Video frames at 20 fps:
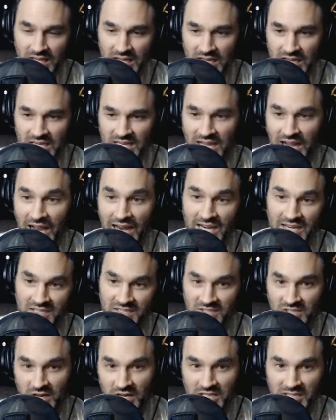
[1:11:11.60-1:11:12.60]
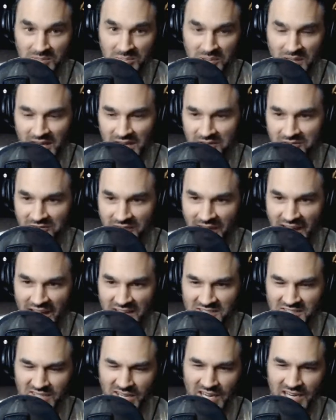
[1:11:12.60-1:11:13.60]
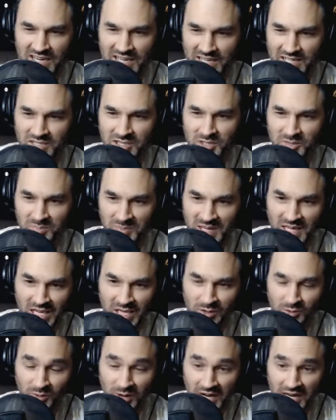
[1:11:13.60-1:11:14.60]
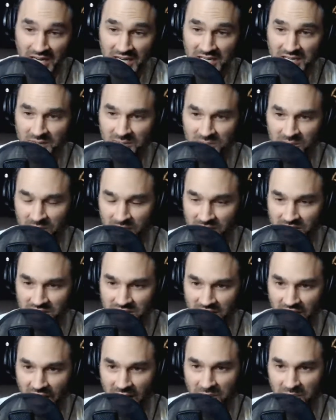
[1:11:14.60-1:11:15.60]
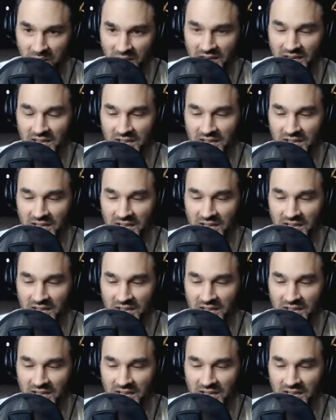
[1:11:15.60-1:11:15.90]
kind of start to play it fast, not like speed run it per se, but